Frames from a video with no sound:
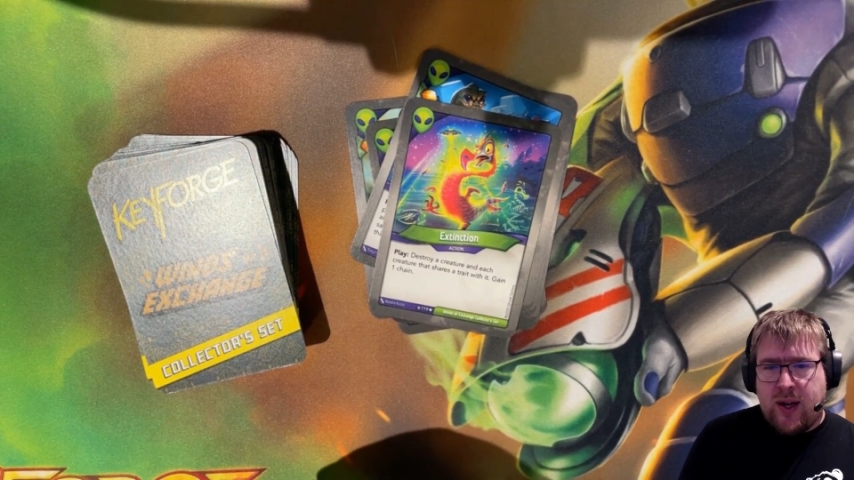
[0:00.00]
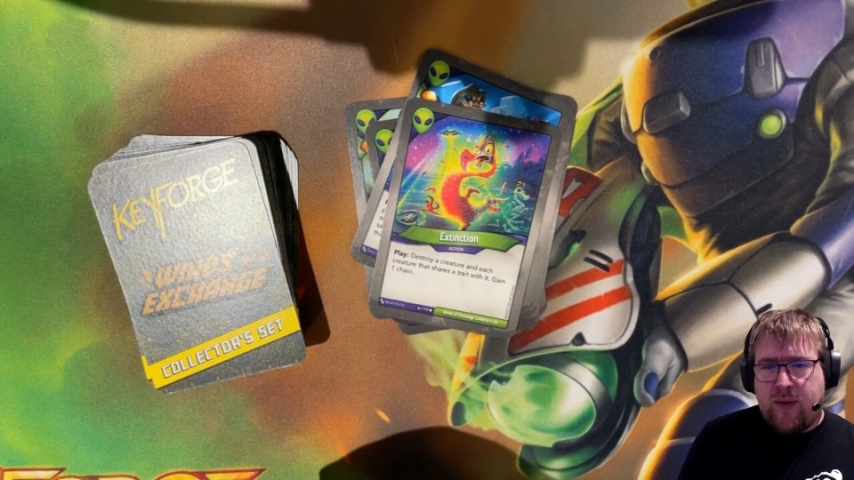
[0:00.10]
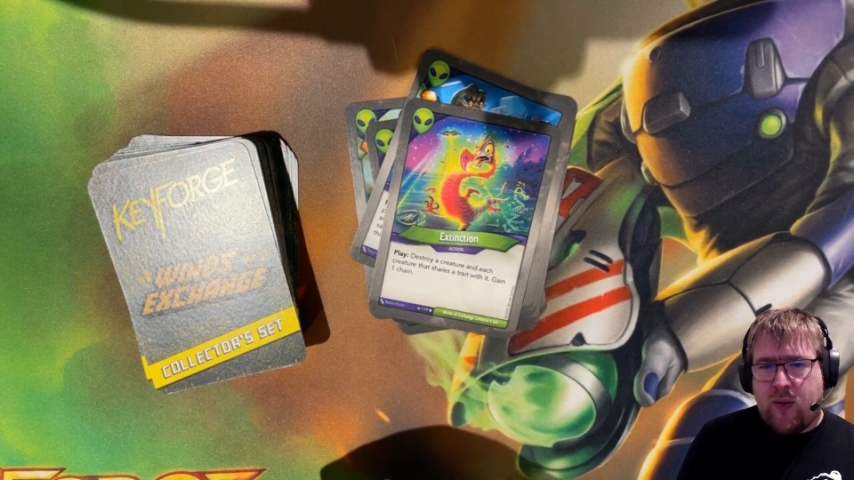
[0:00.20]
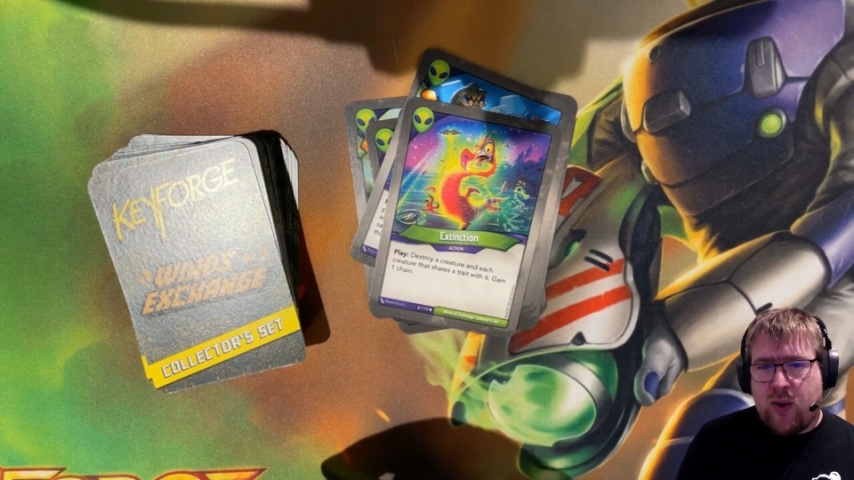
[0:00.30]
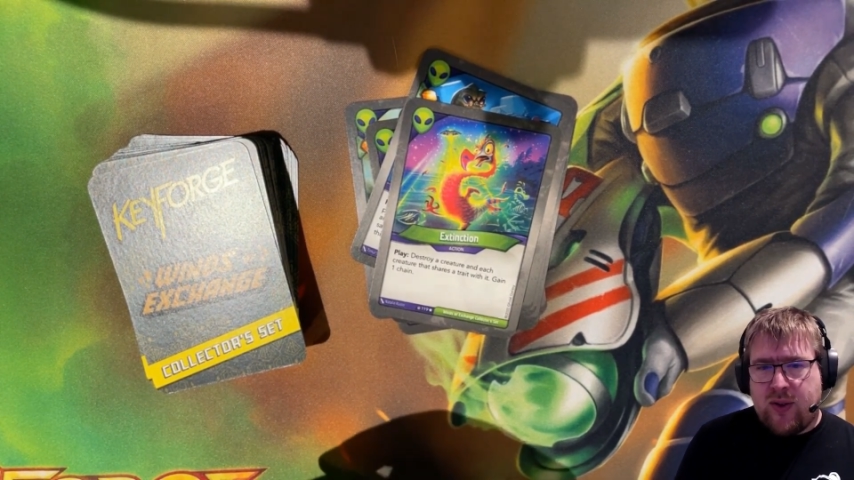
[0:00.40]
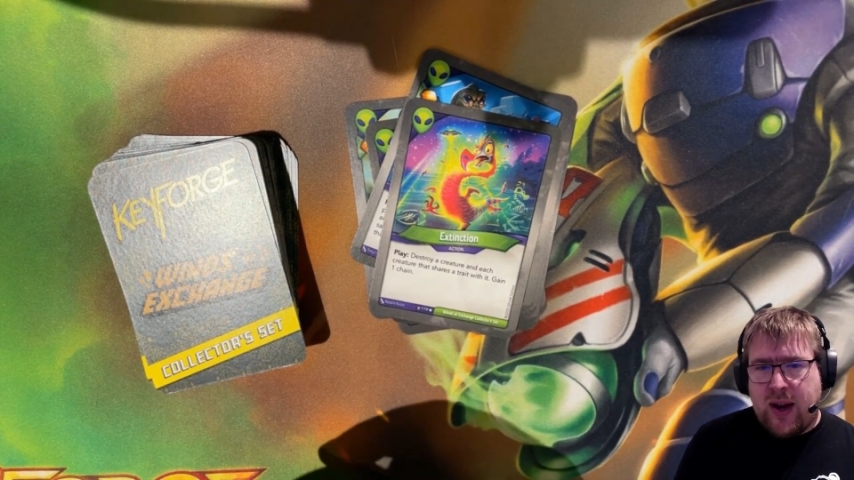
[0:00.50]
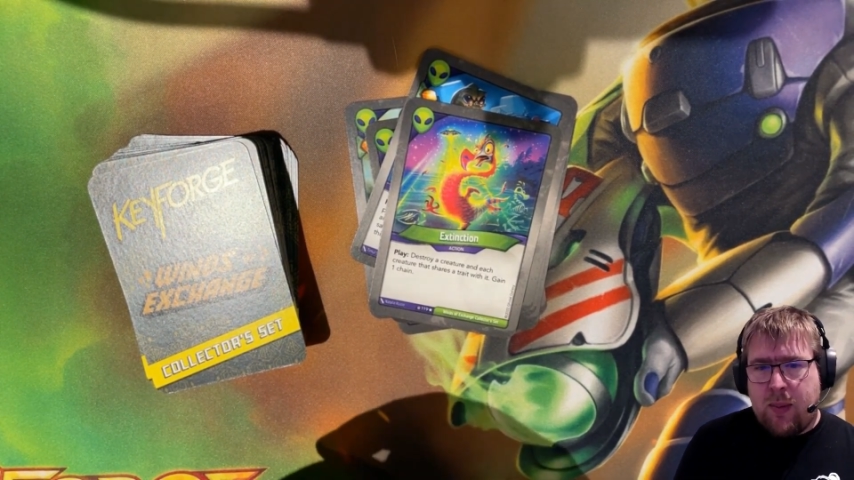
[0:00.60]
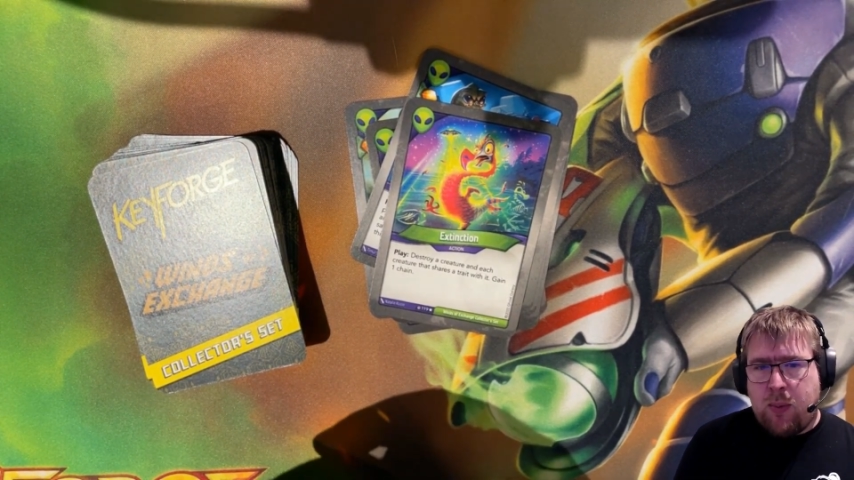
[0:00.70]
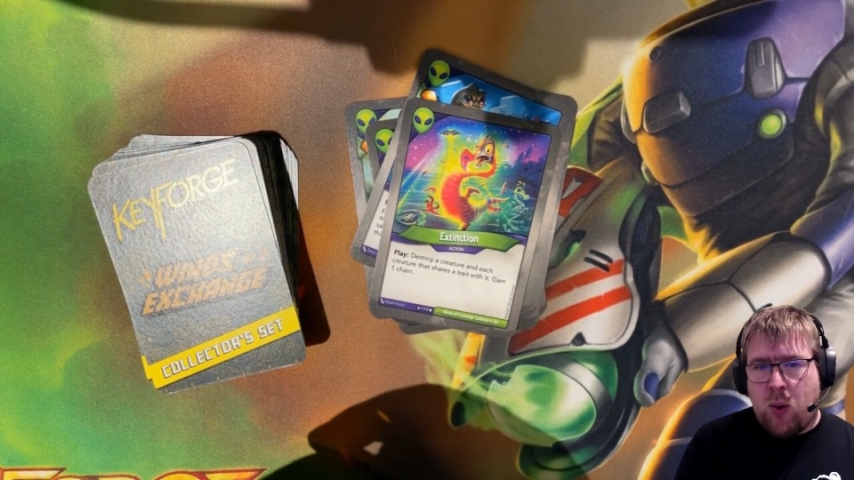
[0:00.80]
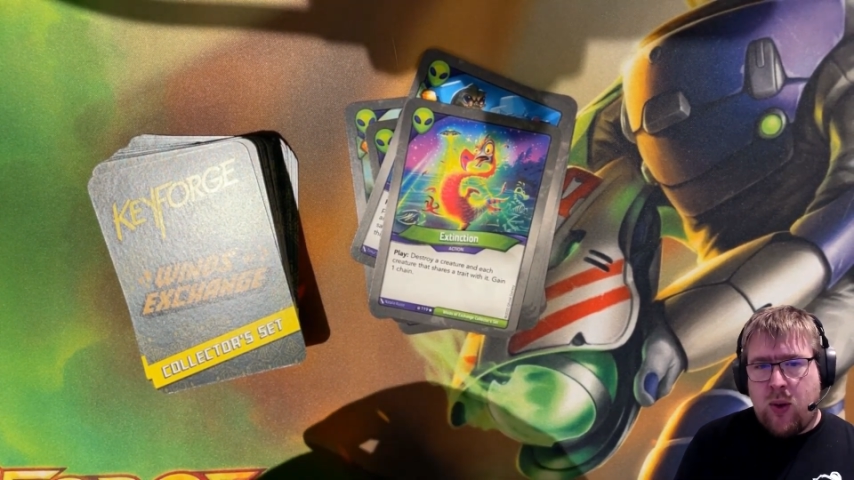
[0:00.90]
for
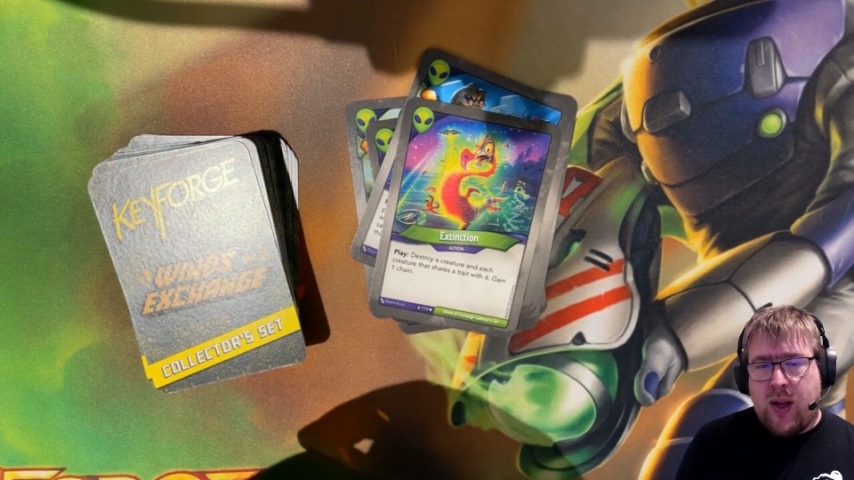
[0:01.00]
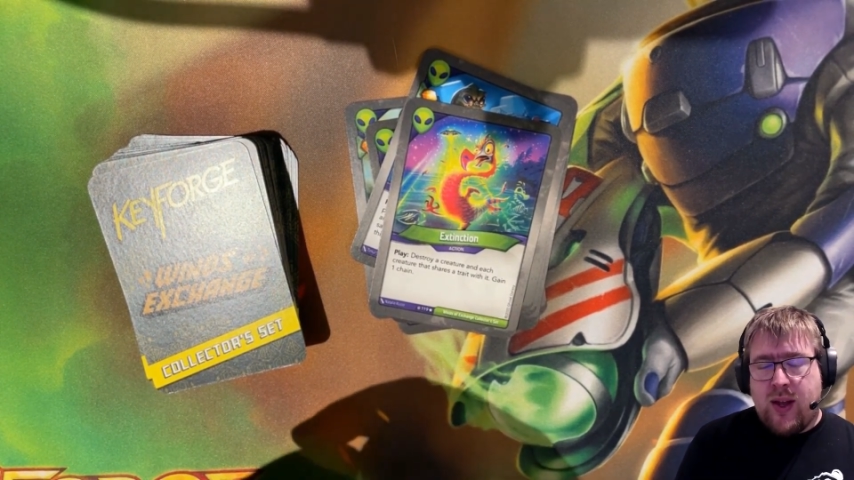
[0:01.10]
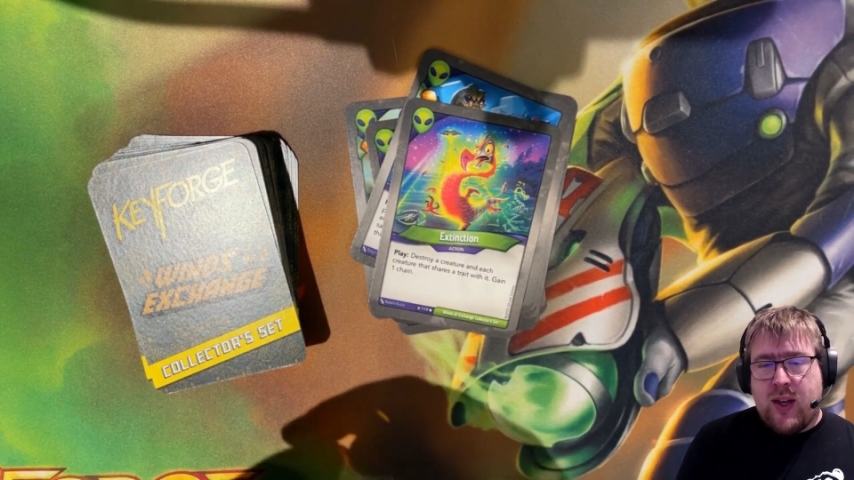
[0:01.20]
example,